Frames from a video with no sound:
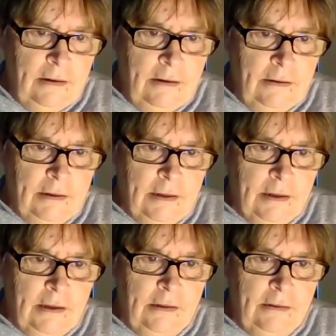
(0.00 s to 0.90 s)

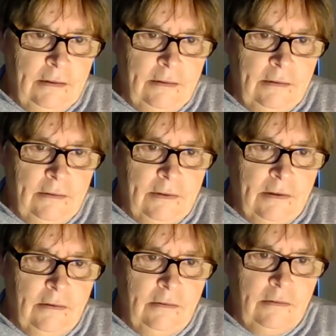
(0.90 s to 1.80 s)
Okay,
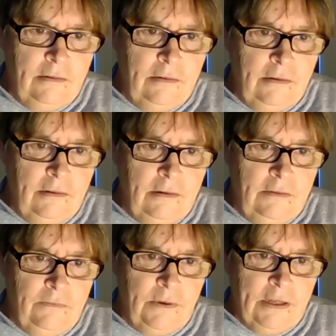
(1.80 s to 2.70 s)
So
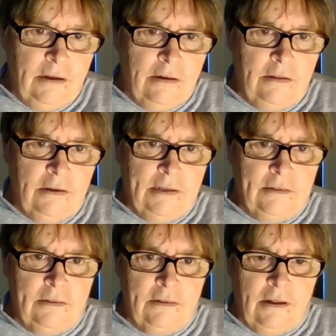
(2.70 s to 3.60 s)
if we can go to the
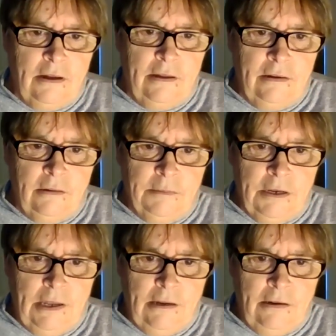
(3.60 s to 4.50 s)
next slide, and I'm going
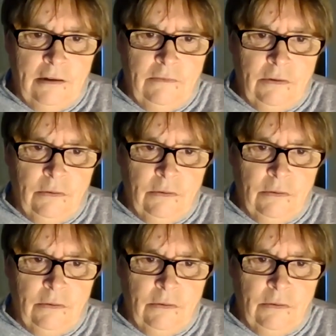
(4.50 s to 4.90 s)
to hand over to